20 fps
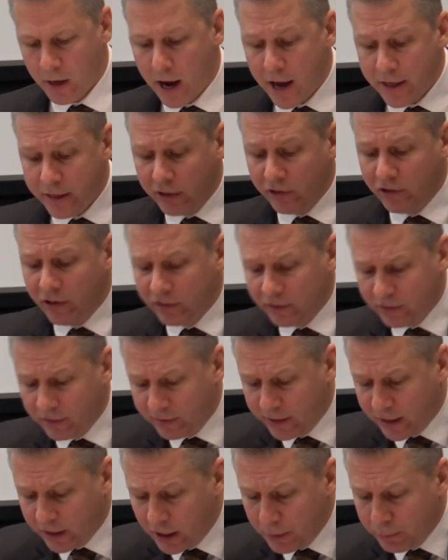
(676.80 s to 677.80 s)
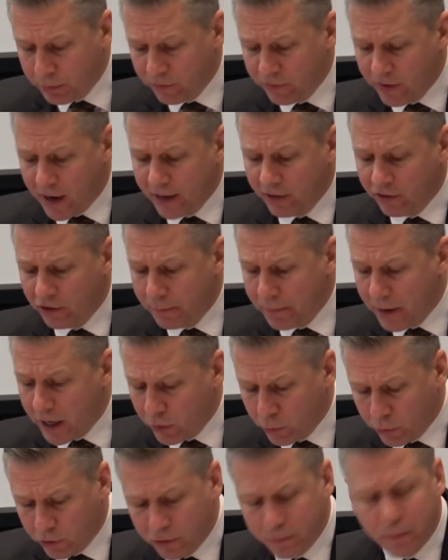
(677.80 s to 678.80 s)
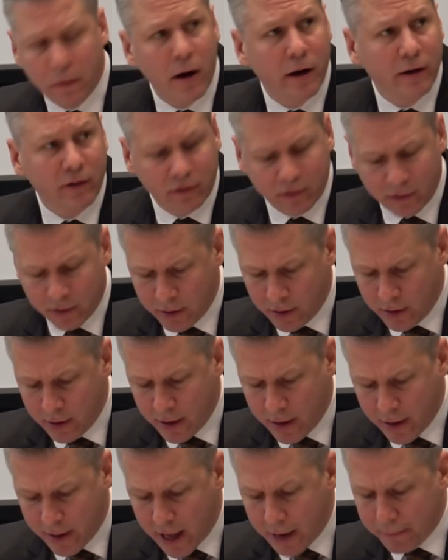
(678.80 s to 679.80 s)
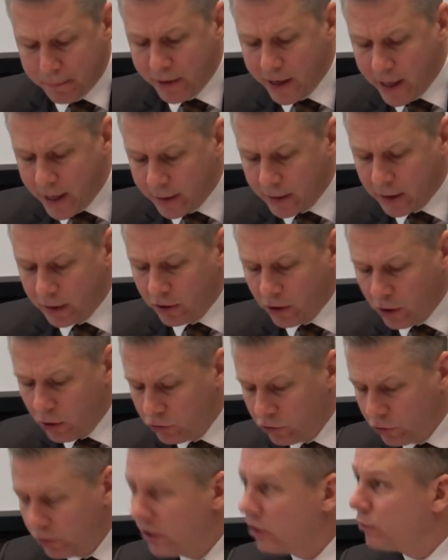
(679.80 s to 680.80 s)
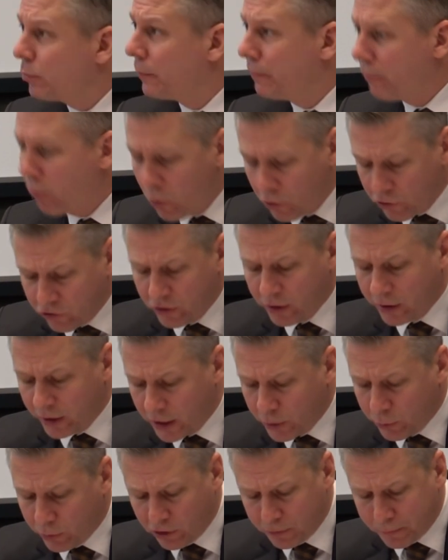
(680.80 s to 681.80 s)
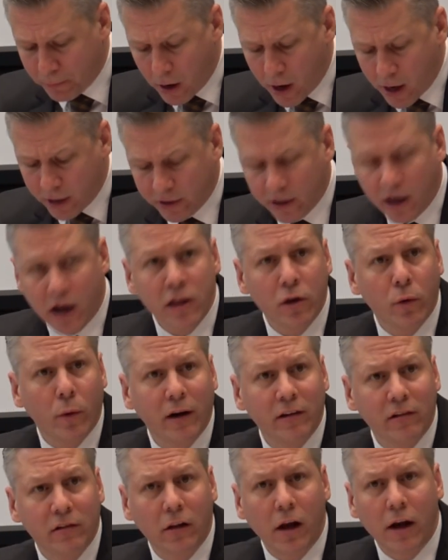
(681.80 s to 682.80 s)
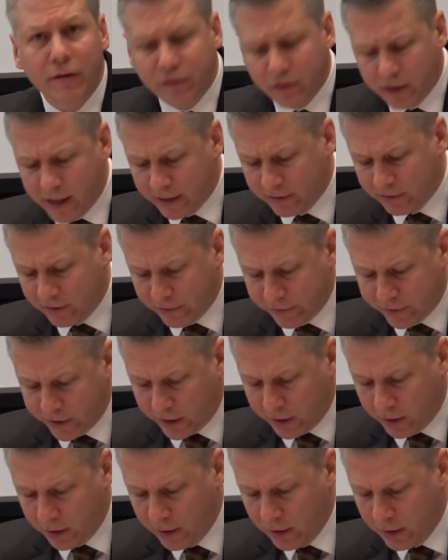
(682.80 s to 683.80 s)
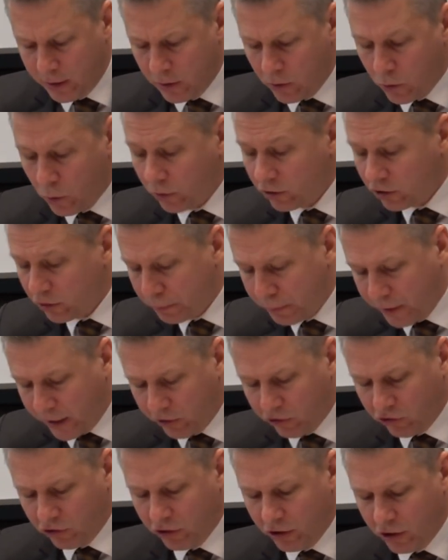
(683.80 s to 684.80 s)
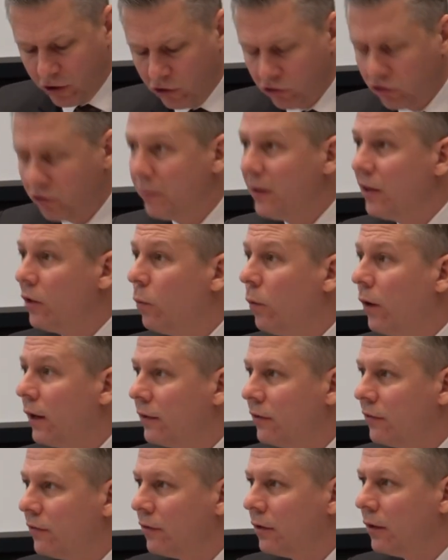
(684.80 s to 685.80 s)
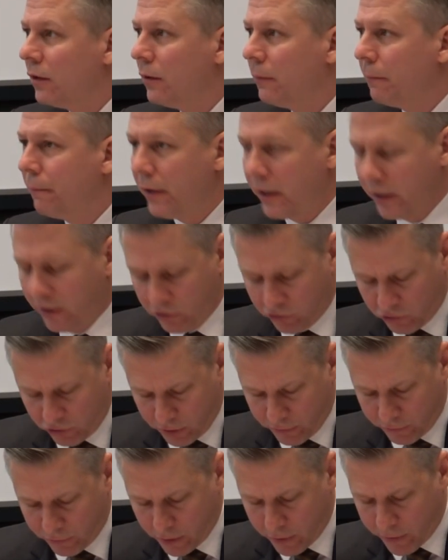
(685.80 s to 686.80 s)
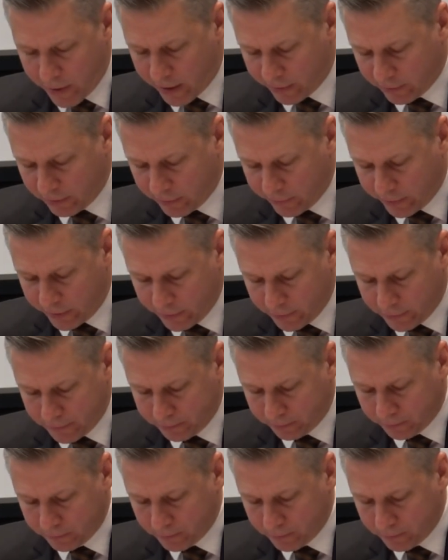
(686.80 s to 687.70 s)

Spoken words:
I think Justice Sedley provides the better response, that being that those who disproportionately respond to otherwise lawful activity or speech should be the ones punished for their activities.